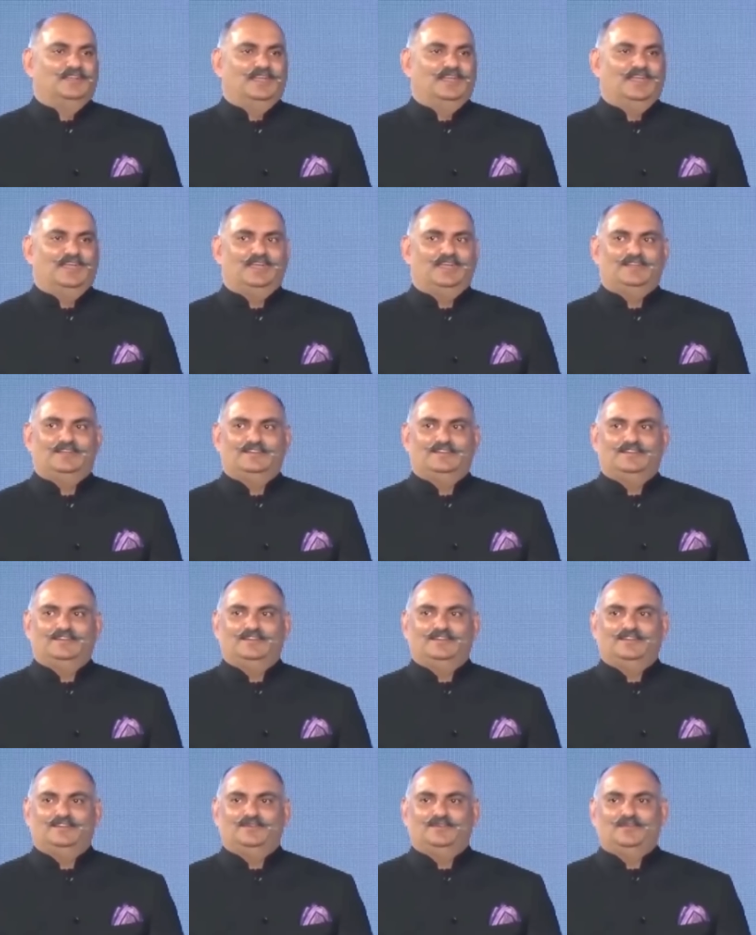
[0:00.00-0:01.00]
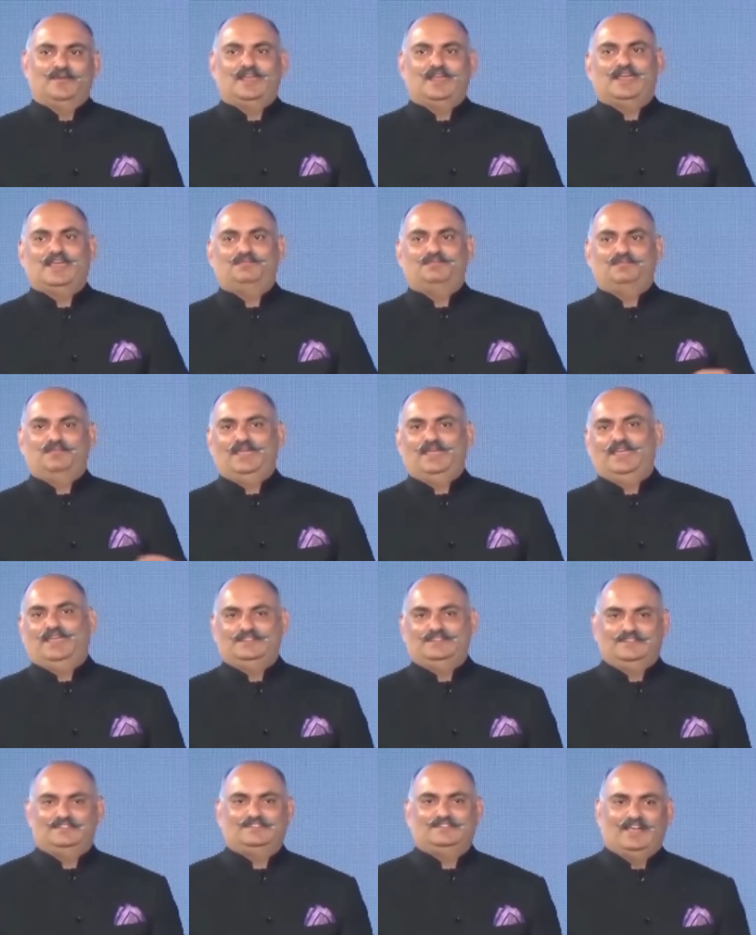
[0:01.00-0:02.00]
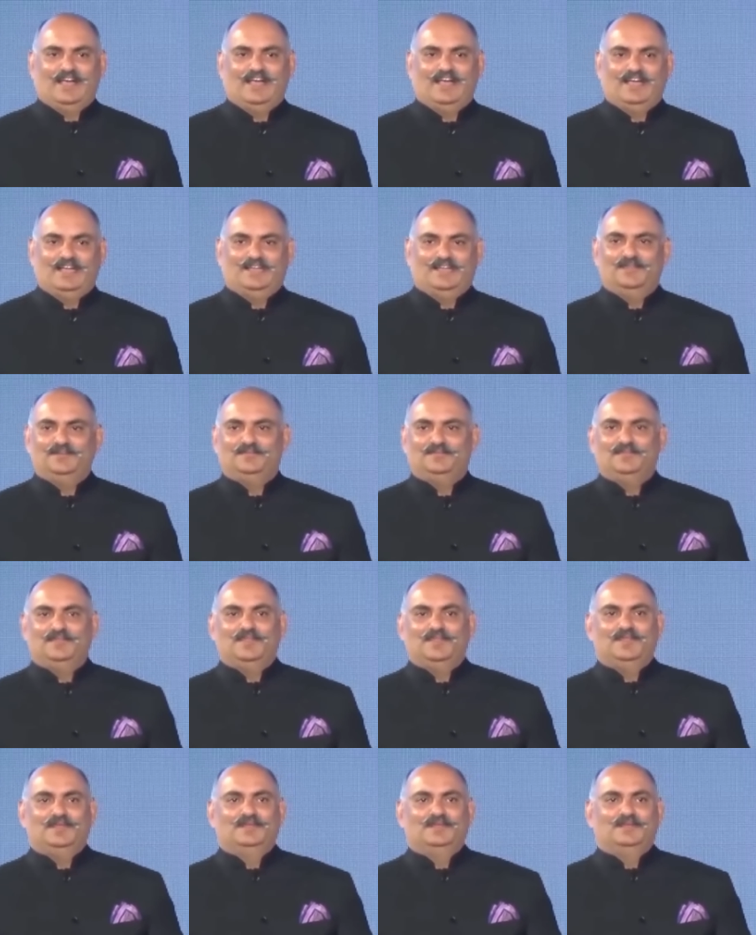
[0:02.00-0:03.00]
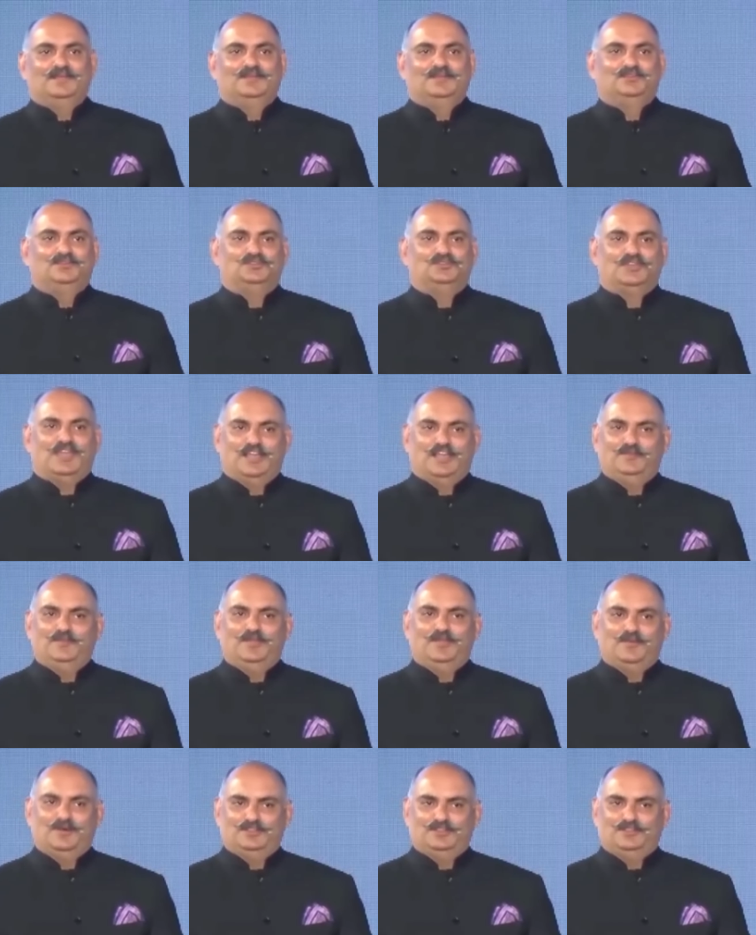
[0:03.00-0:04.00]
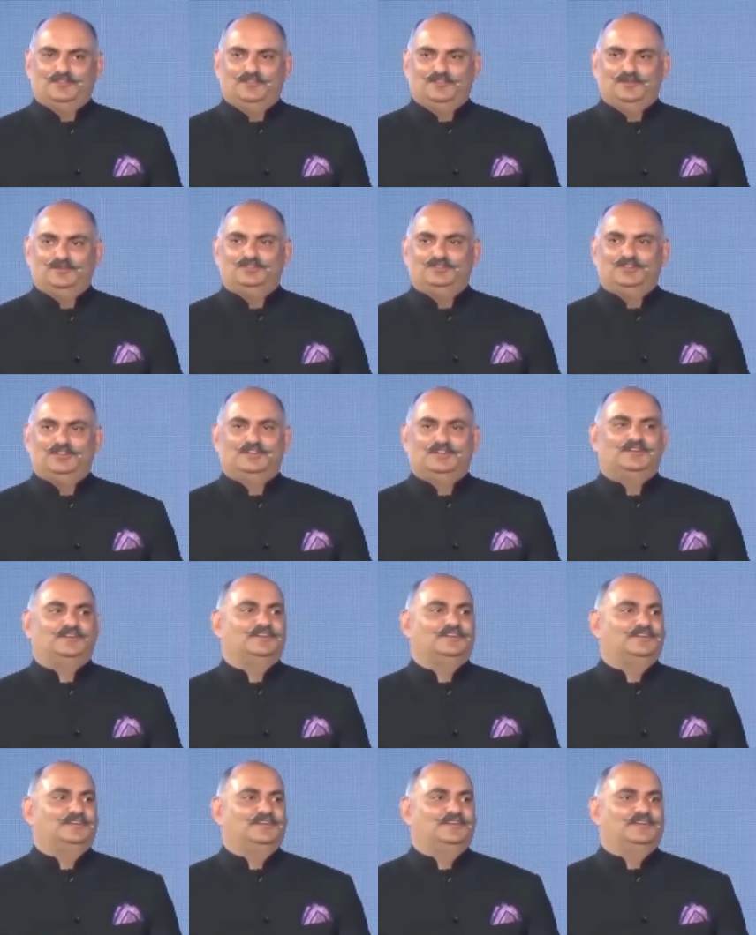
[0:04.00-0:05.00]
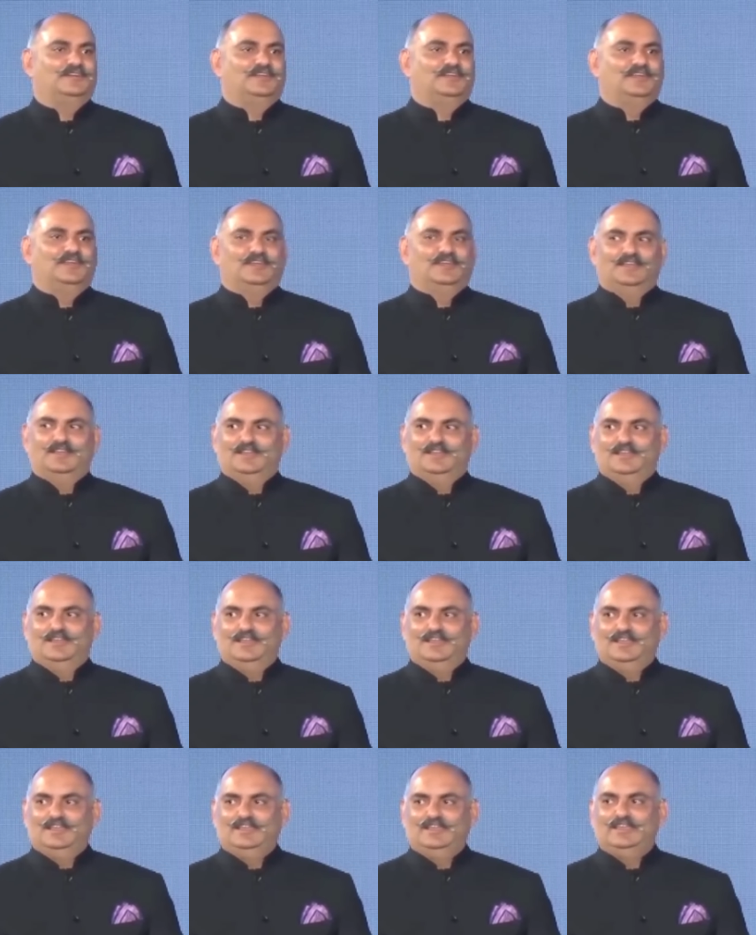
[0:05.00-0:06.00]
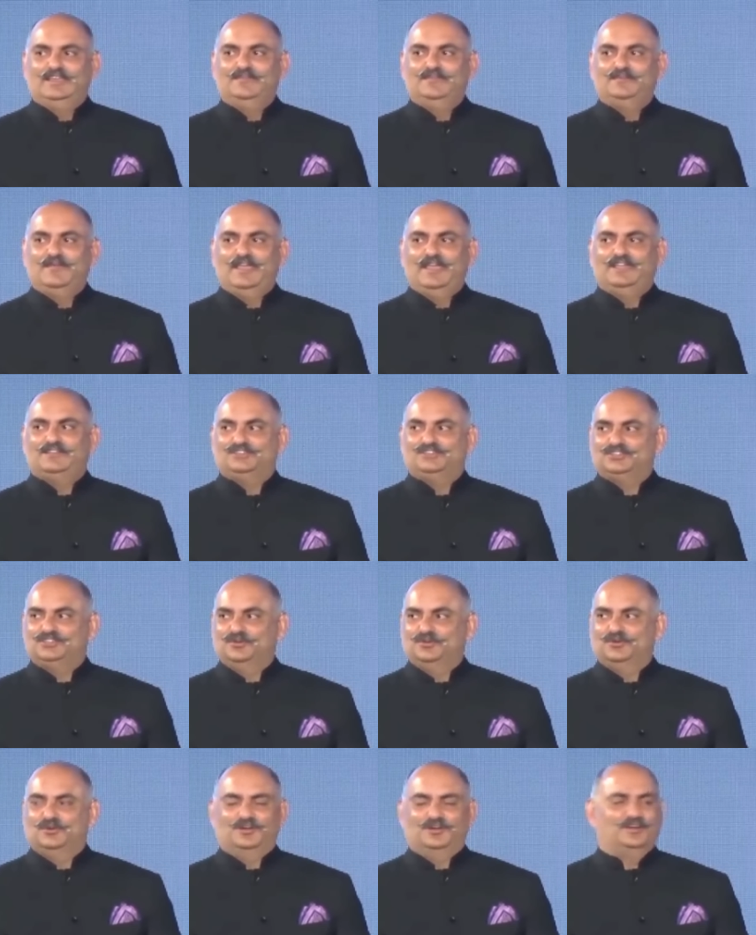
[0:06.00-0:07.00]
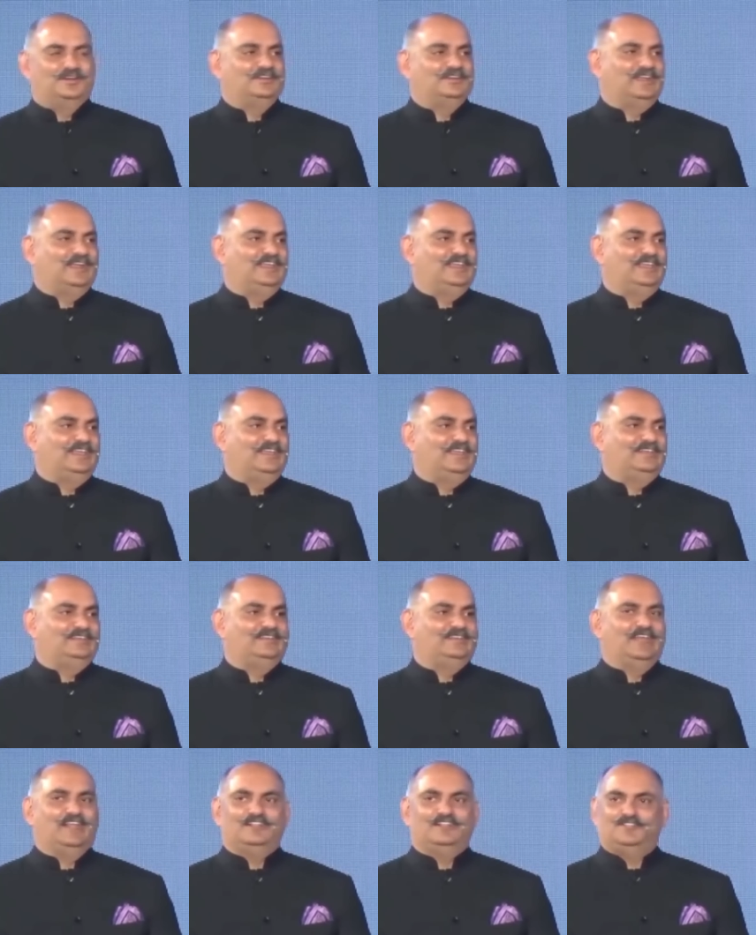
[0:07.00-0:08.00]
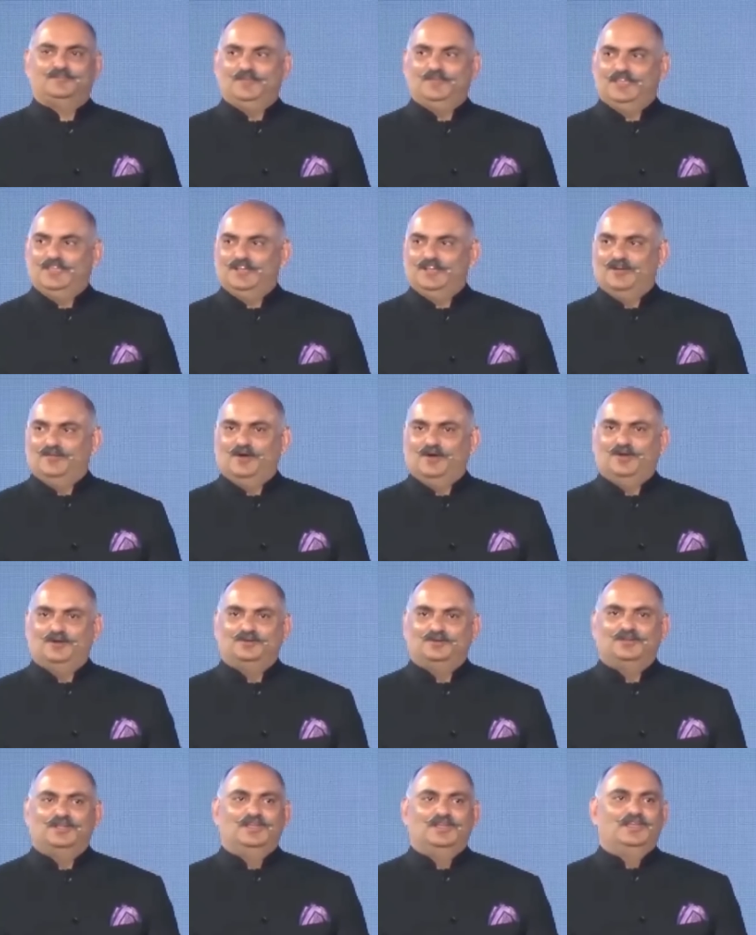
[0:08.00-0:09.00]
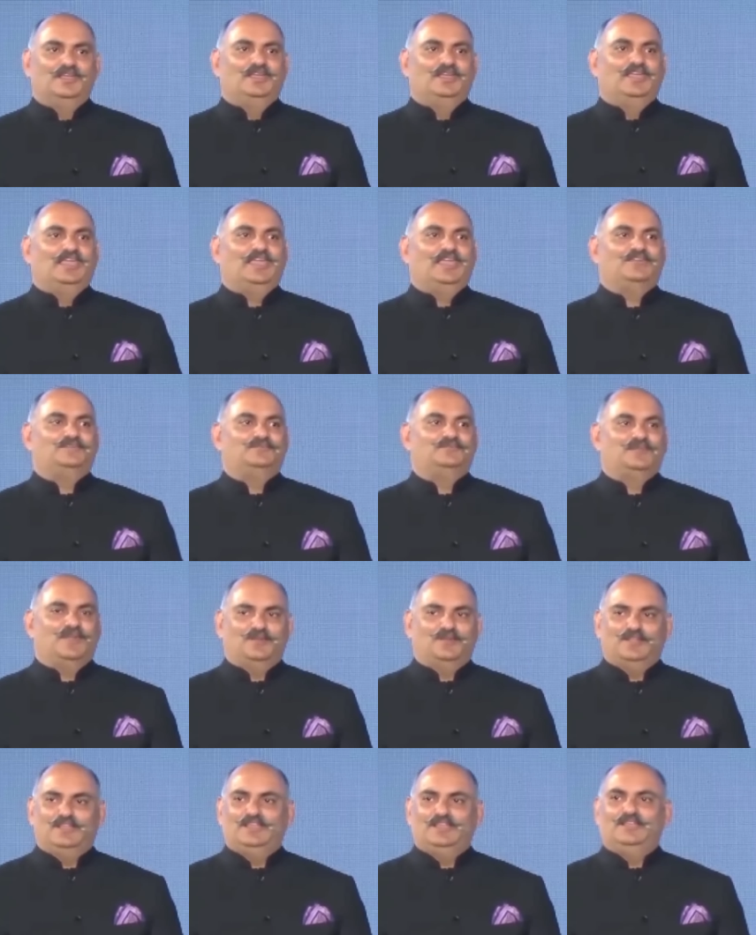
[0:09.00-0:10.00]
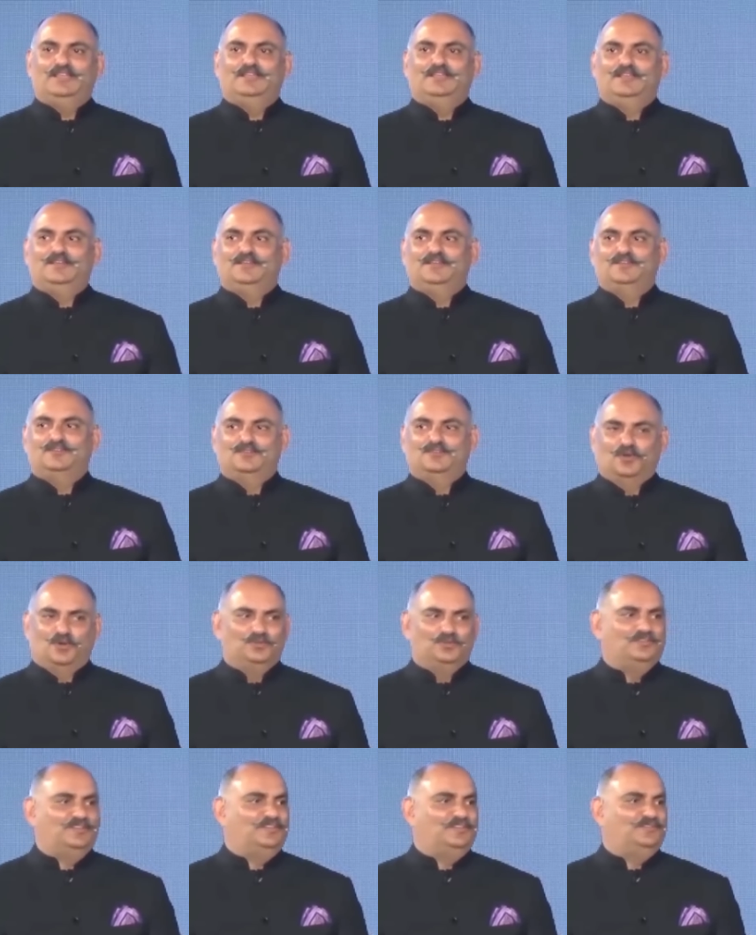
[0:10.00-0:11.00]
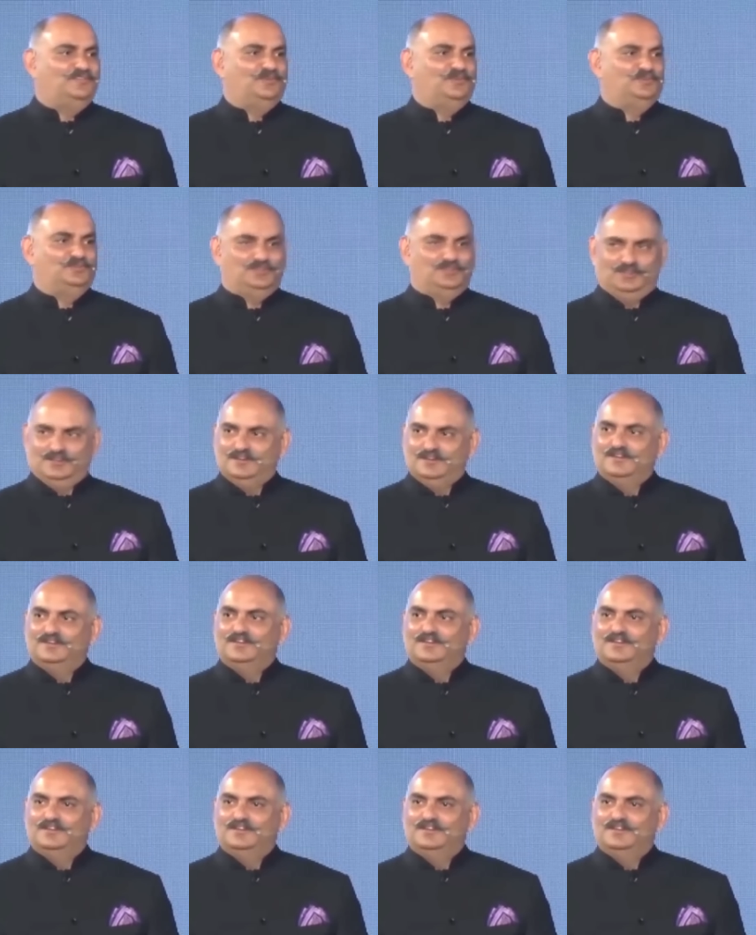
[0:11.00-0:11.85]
And when I pay this guy to tell me about the future, he makes sure that he tells me about a very rosy future